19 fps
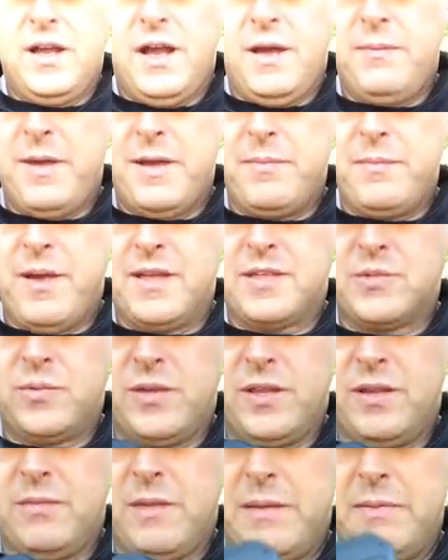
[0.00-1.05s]
I may mess
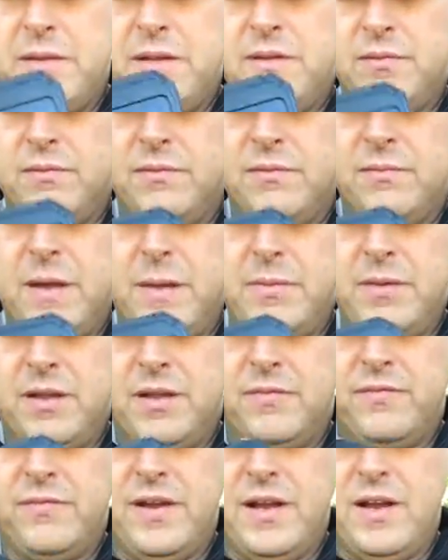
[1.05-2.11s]
with it. Maybe you
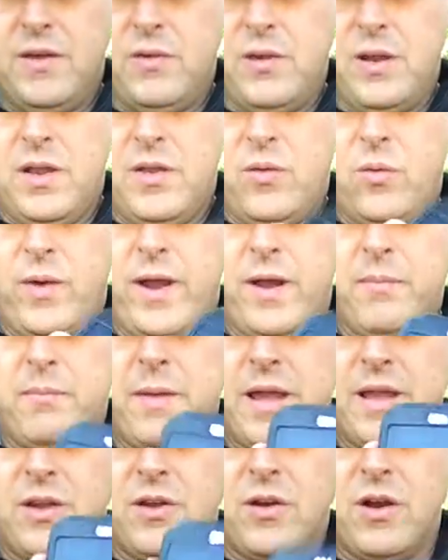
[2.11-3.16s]
could find another way or
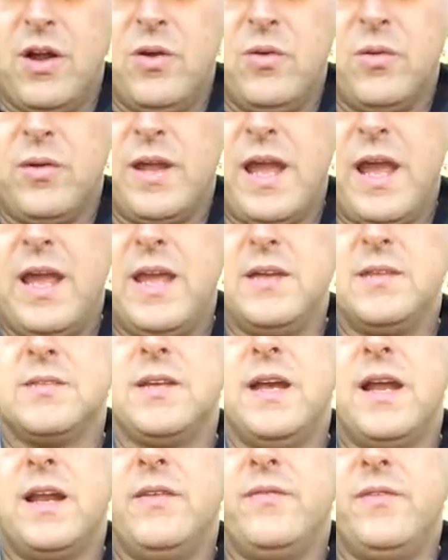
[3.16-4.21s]
make your own case
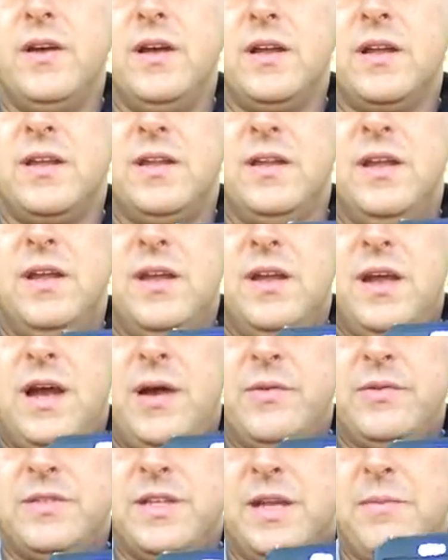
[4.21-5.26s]
out of I
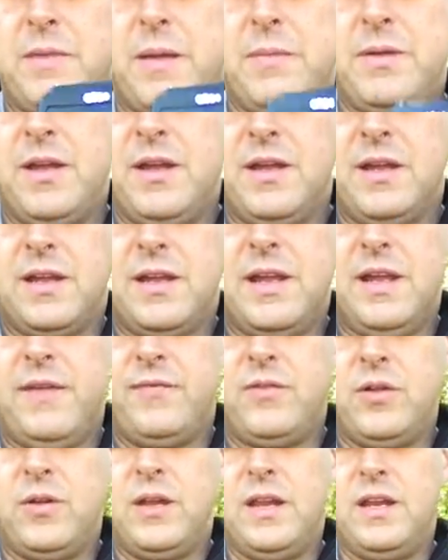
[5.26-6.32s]
was thinking maybe
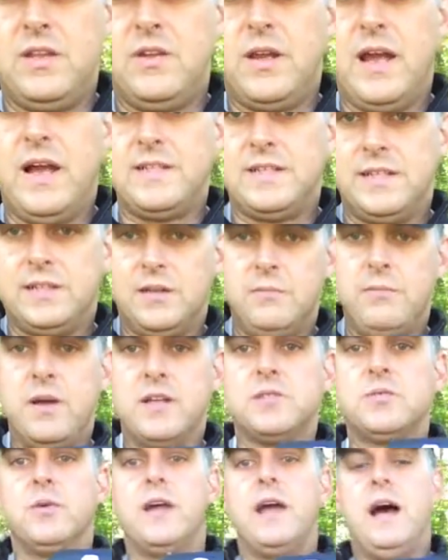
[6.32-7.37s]
if any of you guys out there
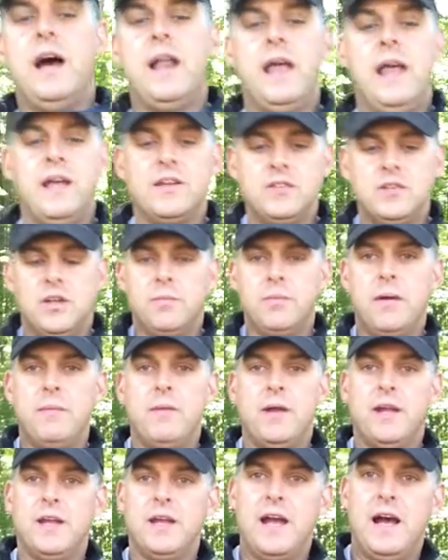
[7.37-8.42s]
mess with Kydex, you could probably
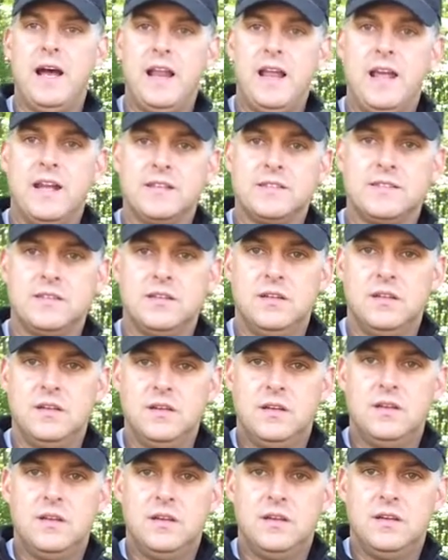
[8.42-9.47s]
make a Kydex
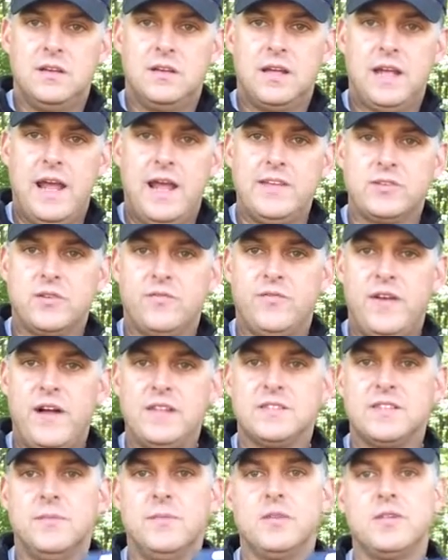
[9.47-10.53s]
case or
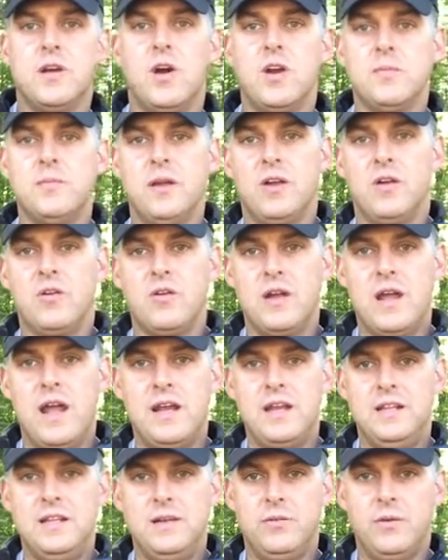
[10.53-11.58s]
find something that's already been
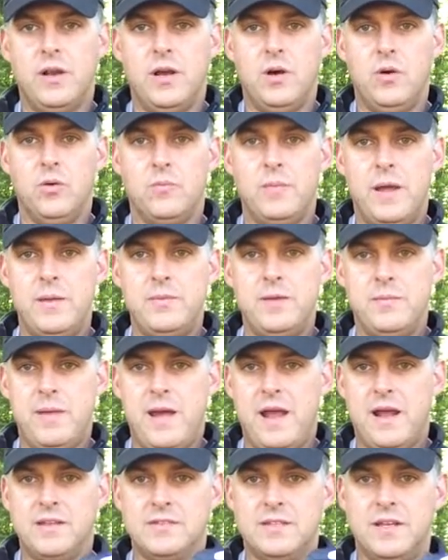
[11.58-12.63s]
created that would hold maybe a
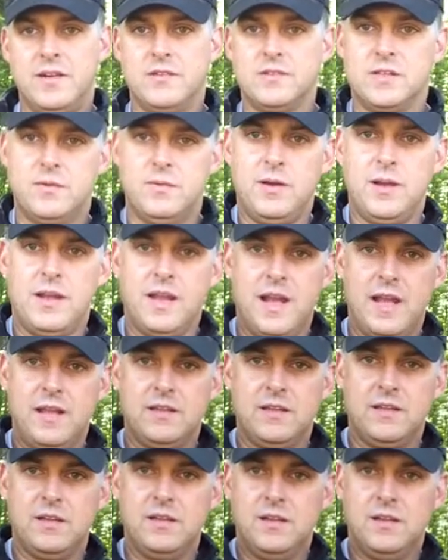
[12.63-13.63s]
magazine or something like that,